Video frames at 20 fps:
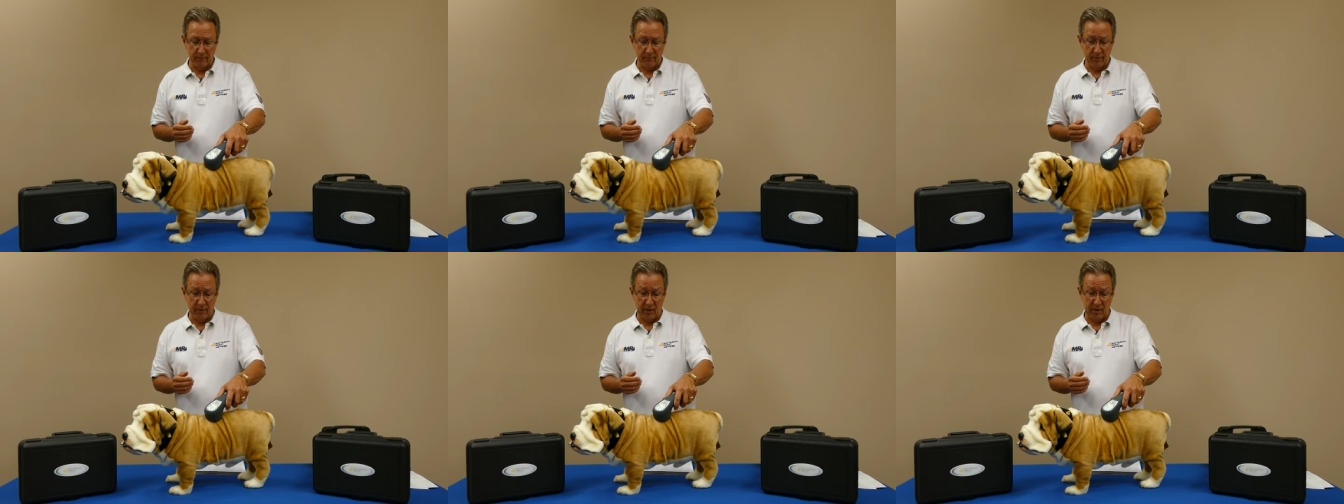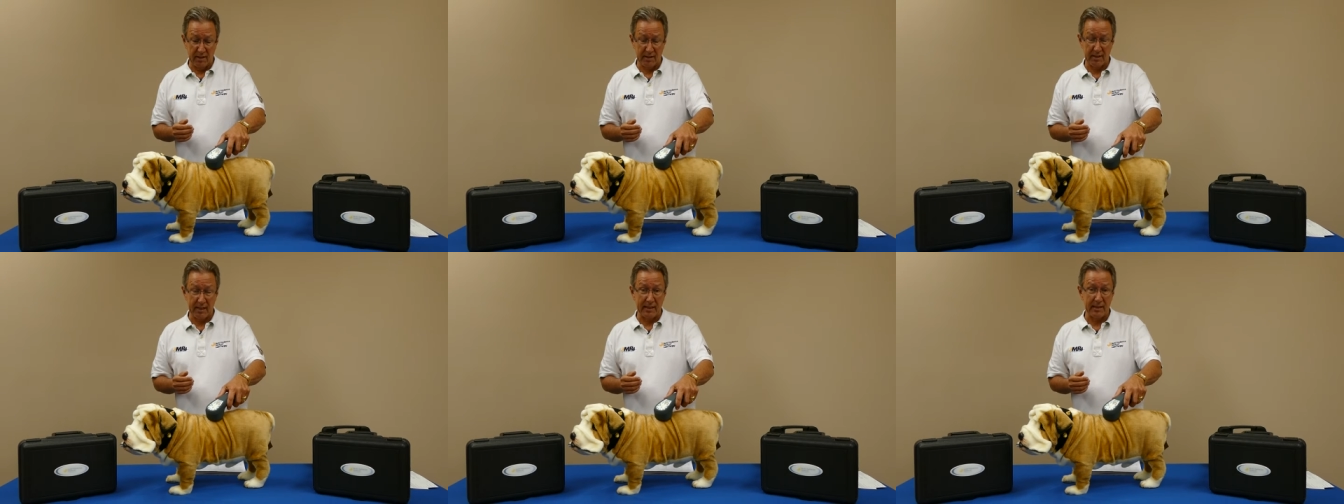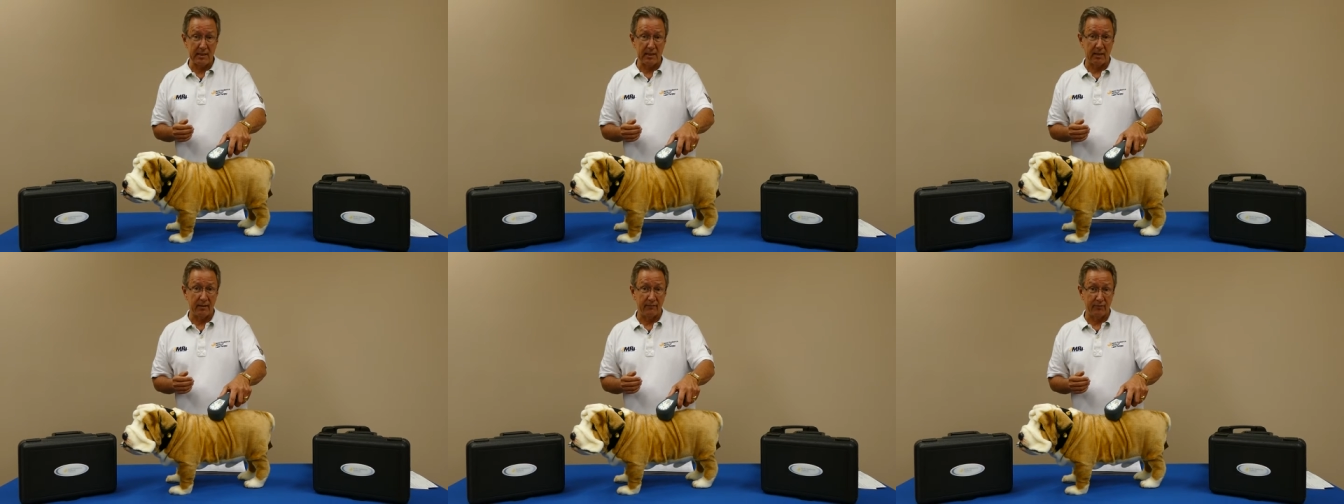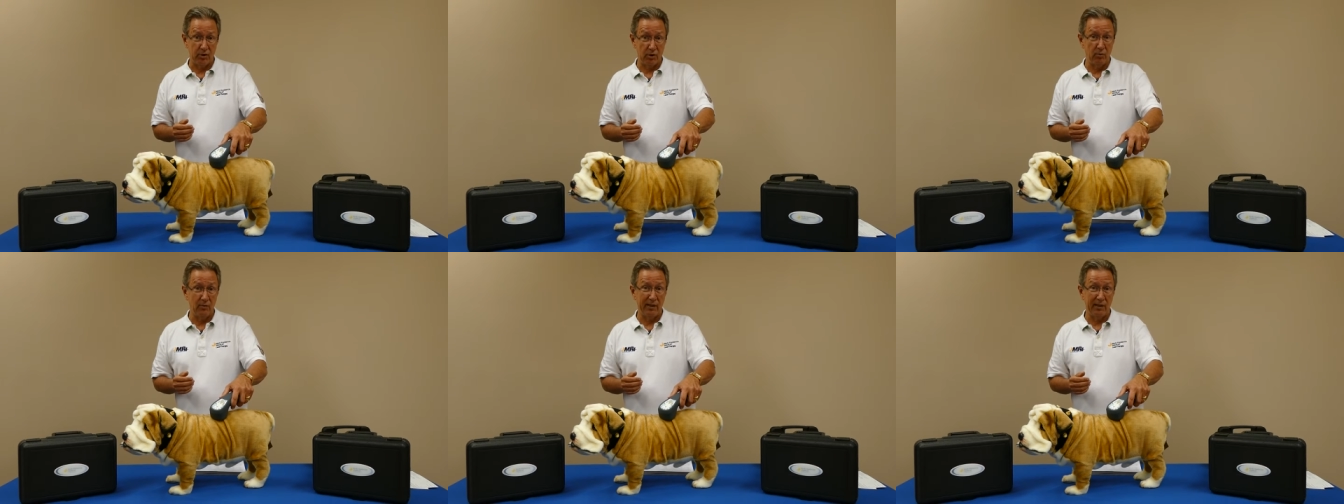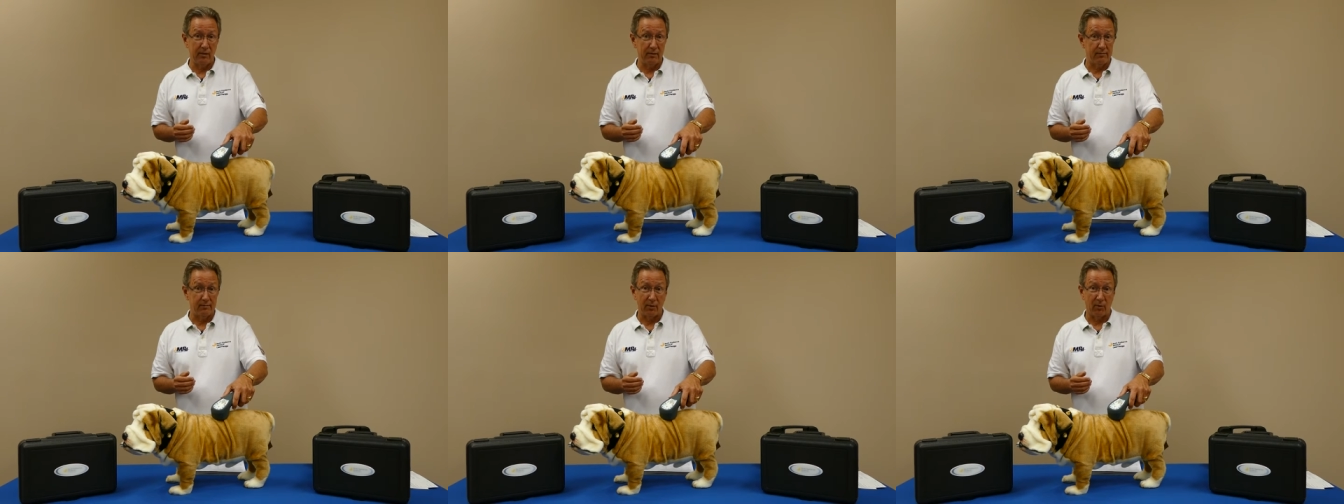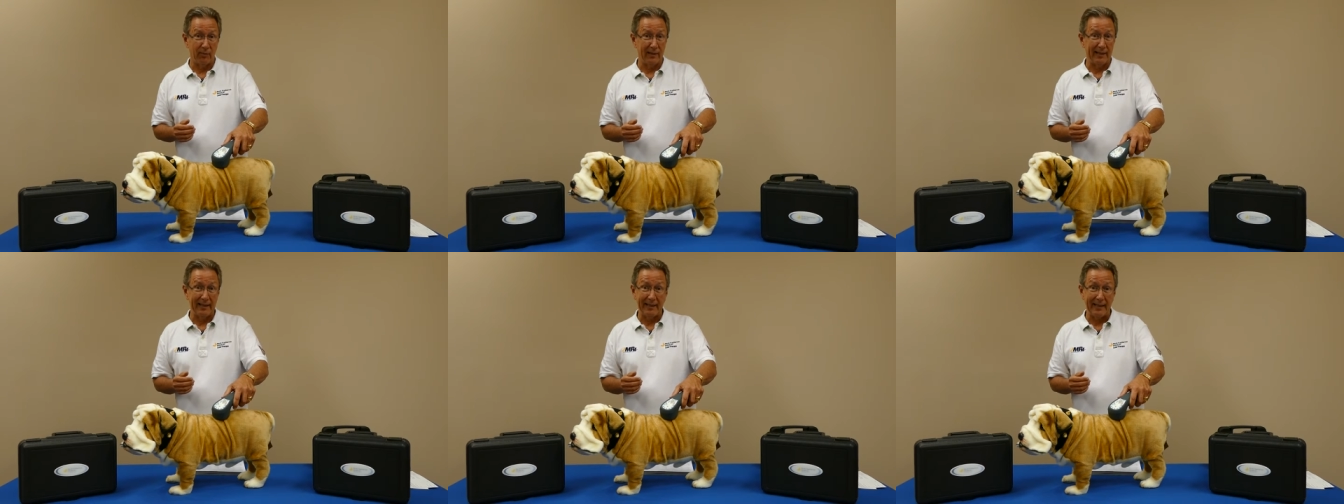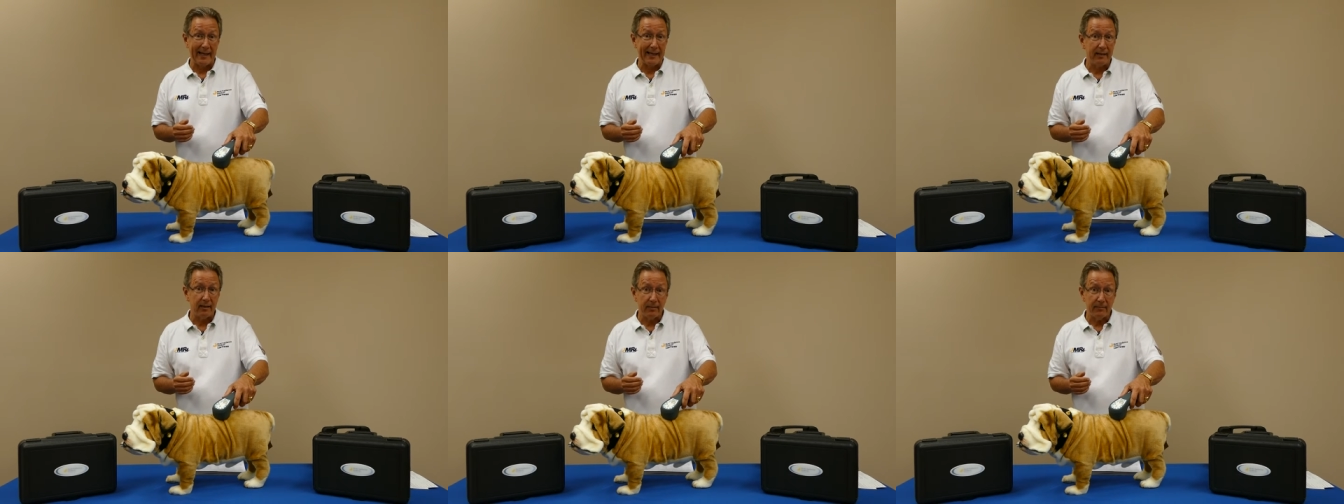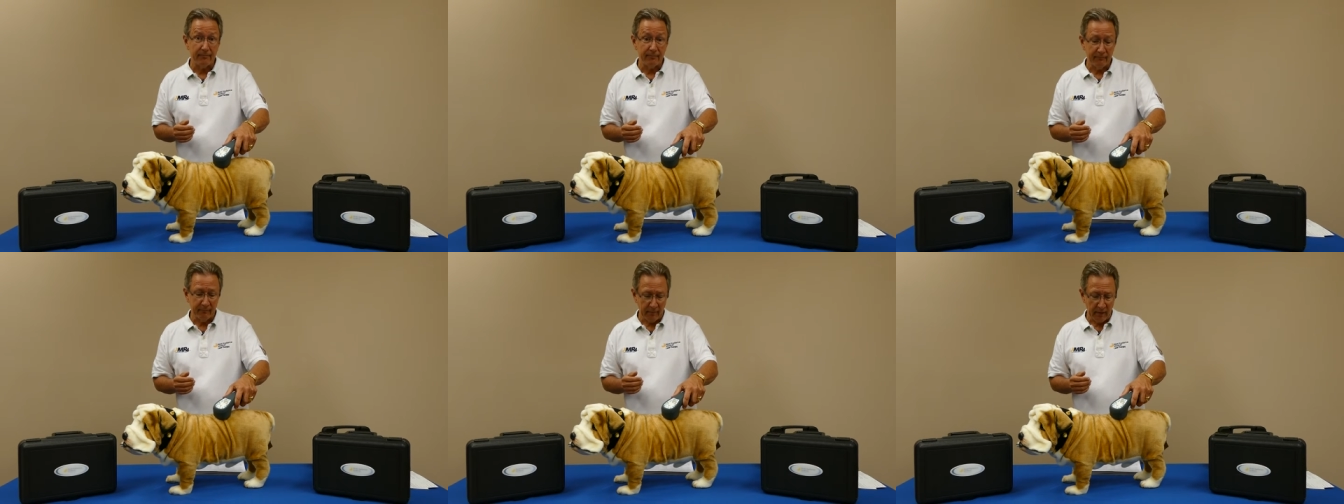very sensitive to needles, don't really like them.